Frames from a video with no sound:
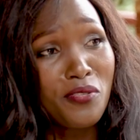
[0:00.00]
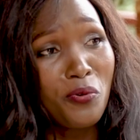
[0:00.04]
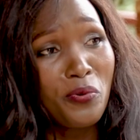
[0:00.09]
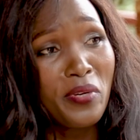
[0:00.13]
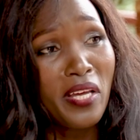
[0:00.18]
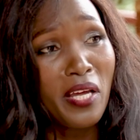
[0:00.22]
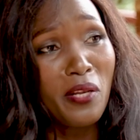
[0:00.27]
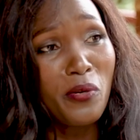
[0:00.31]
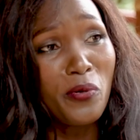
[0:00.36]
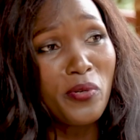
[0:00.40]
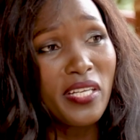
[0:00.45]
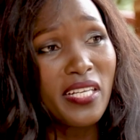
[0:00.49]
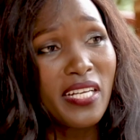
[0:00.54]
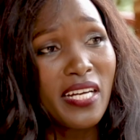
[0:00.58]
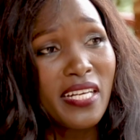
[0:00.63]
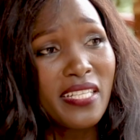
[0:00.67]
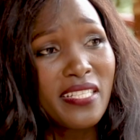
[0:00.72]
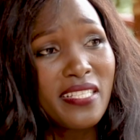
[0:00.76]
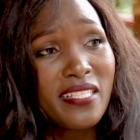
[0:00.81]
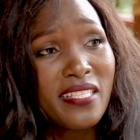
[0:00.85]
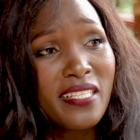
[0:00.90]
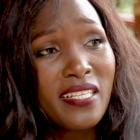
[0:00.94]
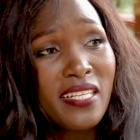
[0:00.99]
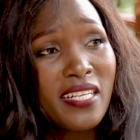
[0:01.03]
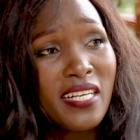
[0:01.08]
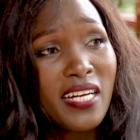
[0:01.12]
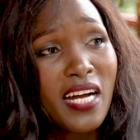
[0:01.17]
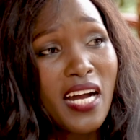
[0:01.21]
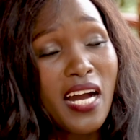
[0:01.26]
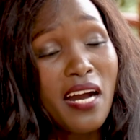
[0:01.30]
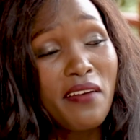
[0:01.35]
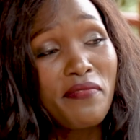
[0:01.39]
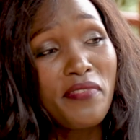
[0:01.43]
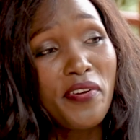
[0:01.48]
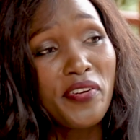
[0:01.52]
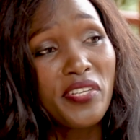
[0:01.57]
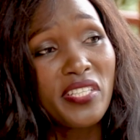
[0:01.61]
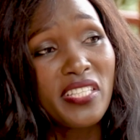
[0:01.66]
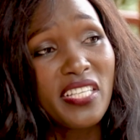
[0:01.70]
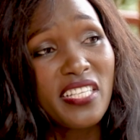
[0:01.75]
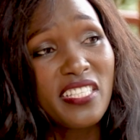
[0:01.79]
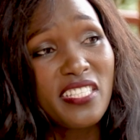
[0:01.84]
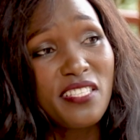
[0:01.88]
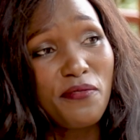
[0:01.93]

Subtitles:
So we are looking at covering the